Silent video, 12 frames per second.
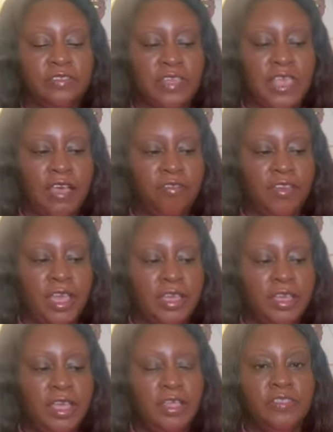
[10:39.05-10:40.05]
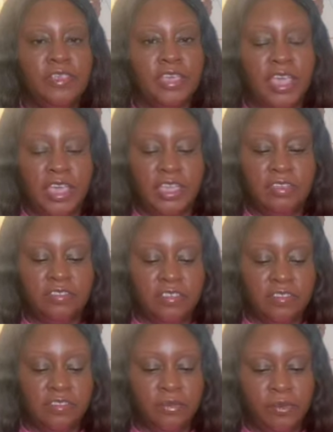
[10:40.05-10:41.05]
They have like the Gain
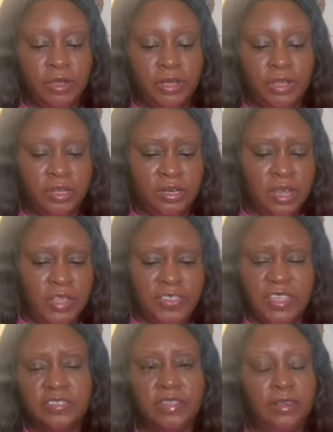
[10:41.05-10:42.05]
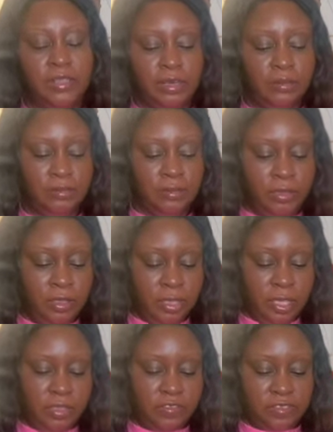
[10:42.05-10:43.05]
scented one and I think the Linen
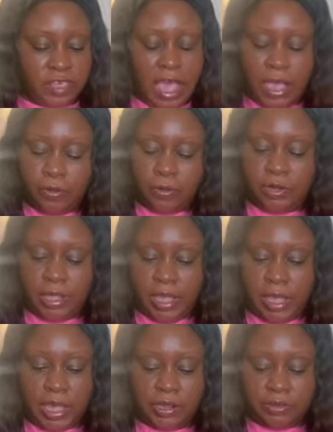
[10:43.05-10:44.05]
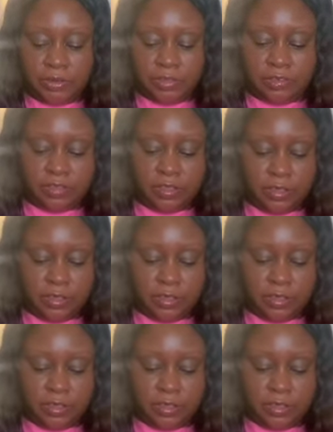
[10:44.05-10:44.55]
and Sky one at Aldi's.